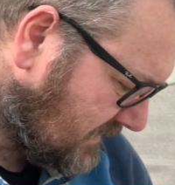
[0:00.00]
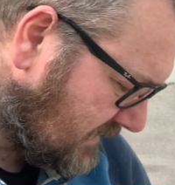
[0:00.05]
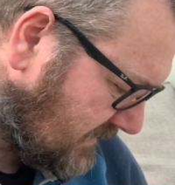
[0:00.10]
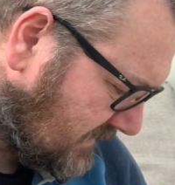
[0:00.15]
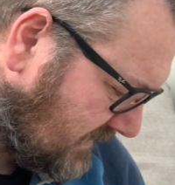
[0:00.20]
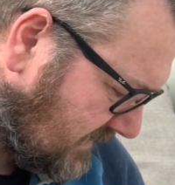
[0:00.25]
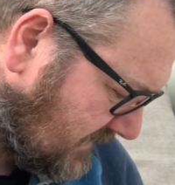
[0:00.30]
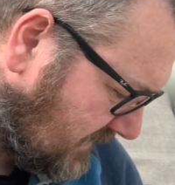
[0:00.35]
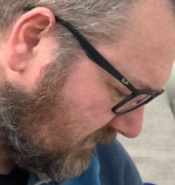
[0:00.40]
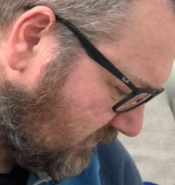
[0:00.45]

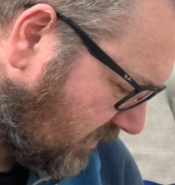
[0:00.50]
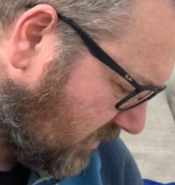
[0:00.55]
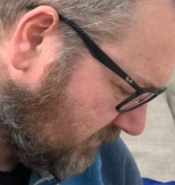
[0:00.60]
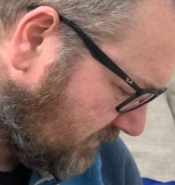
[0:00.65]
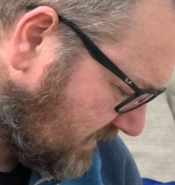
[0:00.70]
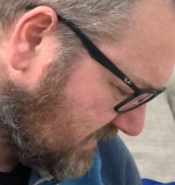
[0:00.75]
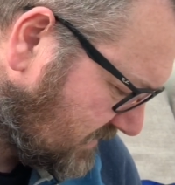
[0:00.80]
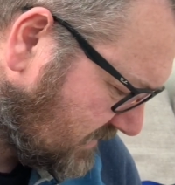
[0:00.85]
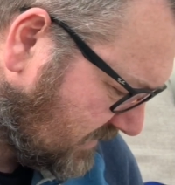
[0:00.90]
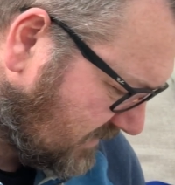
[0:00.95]
Now, there will
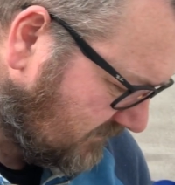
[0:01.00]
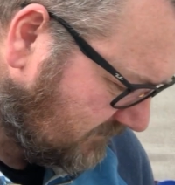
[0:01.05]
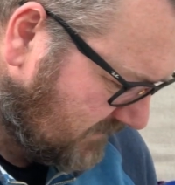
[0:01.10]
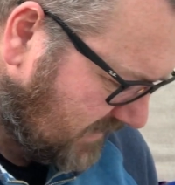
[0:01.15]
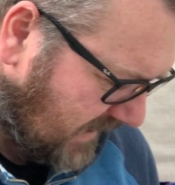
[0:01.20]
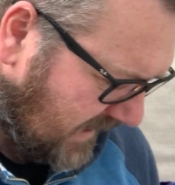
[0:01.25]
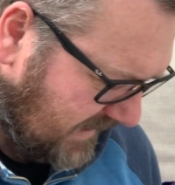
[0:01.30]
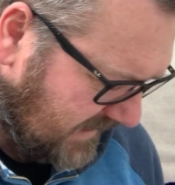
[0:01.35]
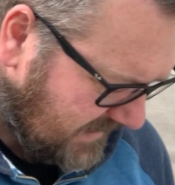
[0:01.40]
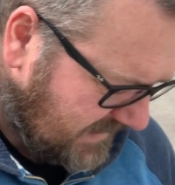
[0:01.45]
be some
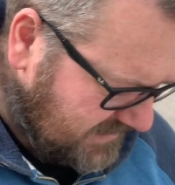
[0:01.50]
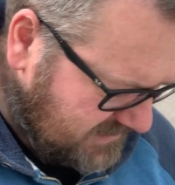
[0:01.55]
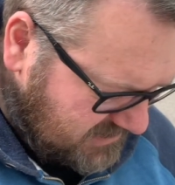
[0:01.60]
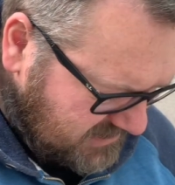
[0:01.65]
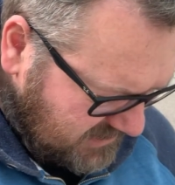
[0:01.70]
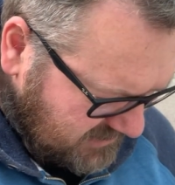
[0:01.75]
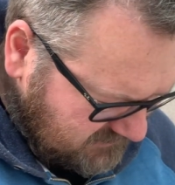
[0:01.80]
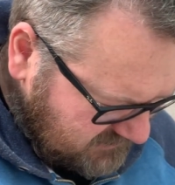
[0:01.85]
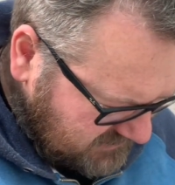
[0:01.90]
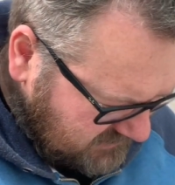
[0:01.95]

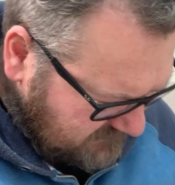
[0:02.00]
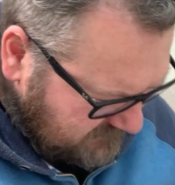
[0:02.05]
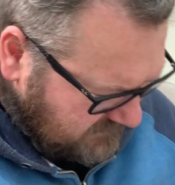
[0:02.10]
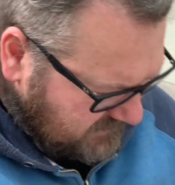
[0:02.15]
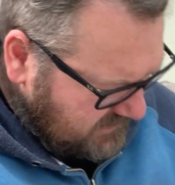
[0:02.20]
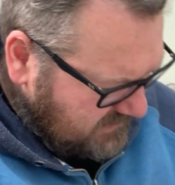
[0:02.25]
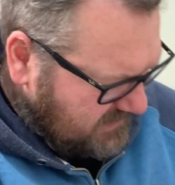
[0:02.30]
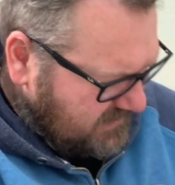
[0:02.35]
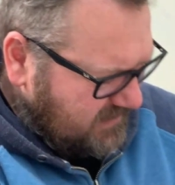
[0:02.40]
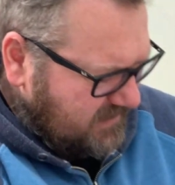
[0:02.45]
NHL stuff
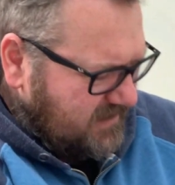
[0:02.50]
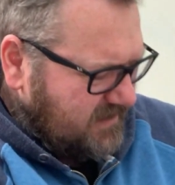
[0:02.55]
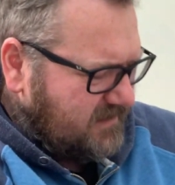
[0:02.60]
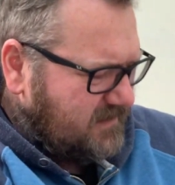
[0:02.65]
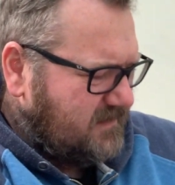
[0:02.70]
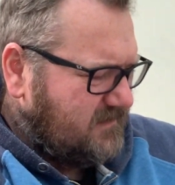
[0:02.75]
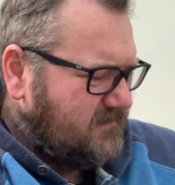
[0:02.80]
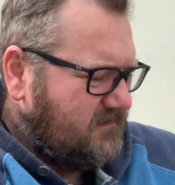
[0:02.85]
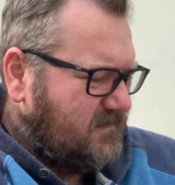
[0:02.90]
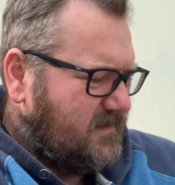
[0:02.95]
in here,
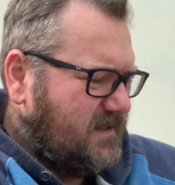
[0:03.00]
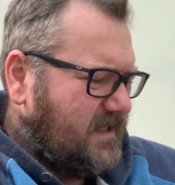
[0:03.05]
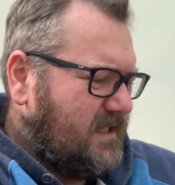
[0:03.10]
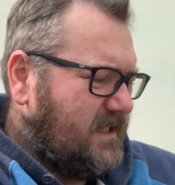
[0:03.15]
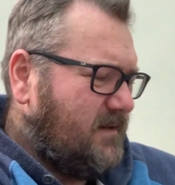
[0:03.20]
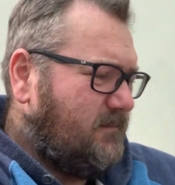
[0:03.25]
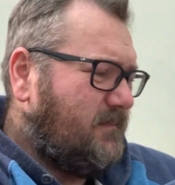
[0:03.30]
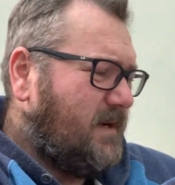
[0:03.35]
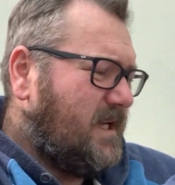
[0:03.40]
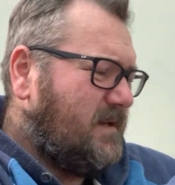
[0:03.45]
and
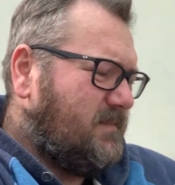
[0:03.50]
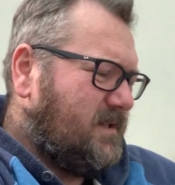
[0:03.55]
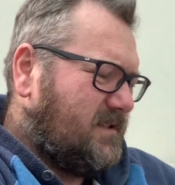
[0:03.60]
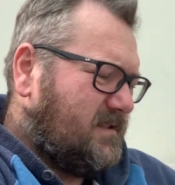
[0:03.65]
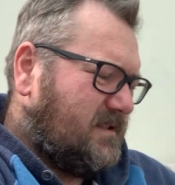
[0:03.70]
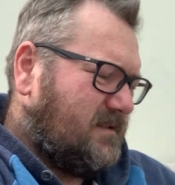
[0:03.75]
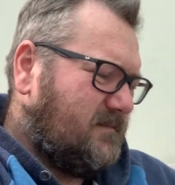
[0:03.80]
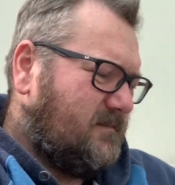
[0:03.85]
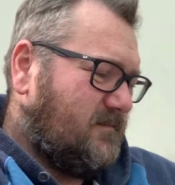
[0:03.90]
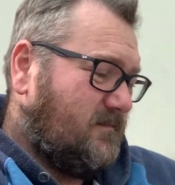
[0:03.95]
there may be
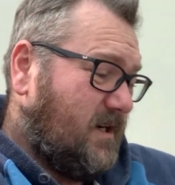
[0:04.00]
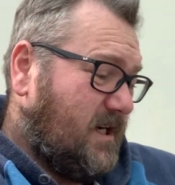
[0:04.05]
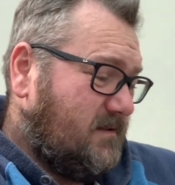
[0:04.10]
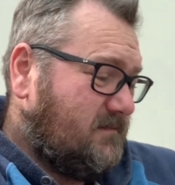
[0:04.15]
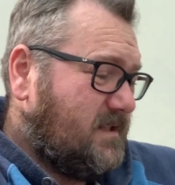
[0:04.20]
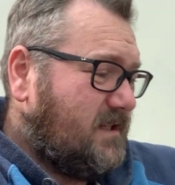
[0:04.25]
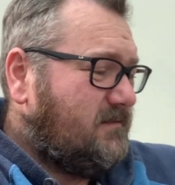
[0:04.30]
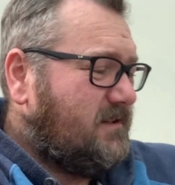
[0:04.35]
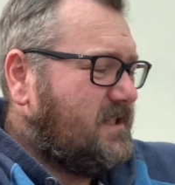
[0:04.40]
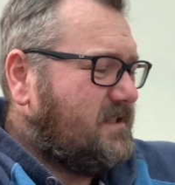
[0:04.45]
some, well,
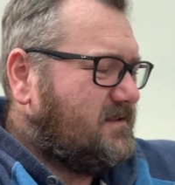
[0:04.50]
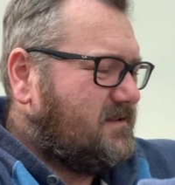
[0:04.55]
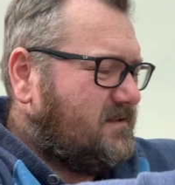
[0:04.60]
there is